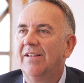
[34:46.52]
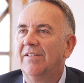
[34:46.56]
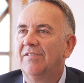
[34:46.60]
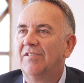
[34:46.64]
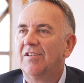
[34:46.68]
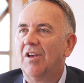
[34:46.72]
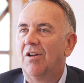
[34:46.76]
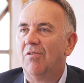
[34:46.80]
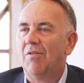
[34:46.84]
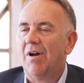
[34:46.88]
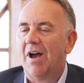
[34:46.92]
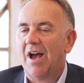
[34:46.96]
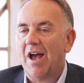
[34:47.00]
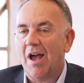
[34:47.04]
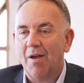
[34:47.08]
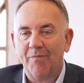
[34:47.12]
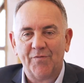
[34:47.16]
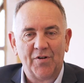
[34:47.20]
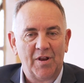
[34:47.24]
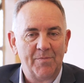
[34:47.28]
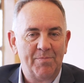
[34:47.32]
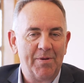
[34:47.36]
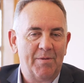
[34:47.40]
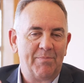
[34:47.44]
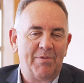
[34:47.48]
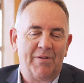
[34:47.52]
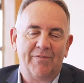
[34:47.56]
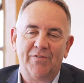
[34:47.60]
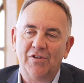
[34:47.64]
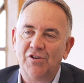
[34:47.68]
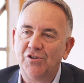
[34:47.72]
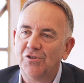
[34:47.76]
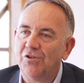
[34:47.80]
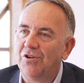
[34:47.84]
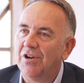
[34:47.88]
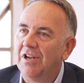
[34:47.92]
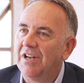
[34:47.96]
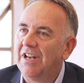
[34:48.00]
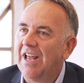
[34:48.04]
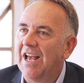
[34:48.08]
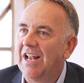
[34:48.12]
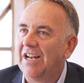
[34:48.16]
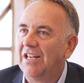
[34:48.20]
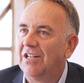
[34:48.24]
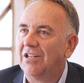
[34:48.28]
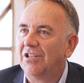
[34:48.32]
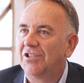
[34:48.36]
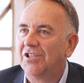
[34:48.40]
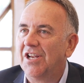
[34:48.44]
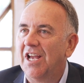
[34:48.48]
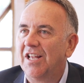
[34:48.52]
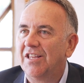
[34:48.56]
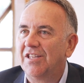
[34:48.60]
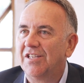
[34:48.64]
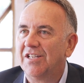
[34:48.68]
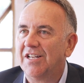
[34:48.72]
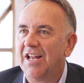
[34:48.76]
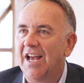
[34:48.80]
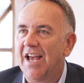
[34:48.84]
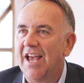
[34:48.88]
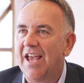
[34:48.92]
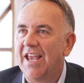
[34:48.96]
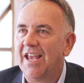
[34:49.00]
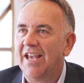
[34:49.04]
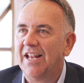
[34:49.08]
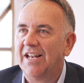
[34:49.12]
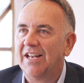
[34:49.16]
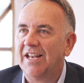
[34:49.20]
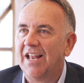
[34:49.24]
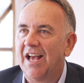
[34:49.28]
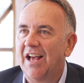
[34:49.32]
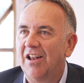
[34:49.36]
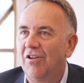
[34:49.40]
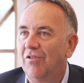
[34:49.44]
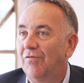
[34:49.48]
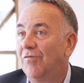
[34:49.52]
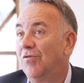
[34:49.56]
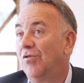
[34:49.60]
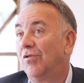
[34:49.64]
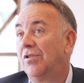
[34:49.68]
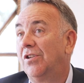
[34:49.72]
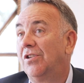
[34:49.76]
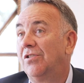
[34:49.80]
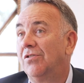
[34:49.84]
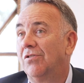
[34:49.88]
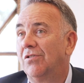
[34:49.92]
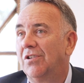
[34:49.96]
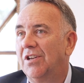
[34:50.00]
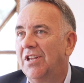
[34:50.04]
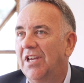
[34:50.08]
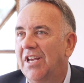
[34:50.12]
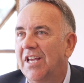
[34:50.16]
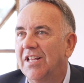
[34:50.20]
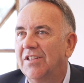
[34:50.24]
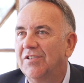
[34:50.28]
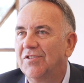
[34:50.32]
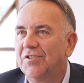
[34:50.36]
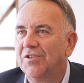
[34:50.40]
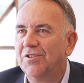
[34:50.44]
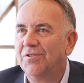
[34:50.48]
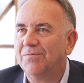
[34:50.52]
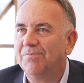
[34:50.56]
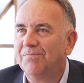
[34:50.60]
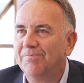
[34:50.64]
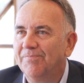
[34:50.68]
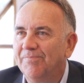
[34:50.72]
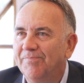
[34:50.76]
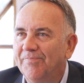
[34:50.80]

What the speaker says: So hopefully people have enjoyed our little chat today, and look forward to talking to you again soon.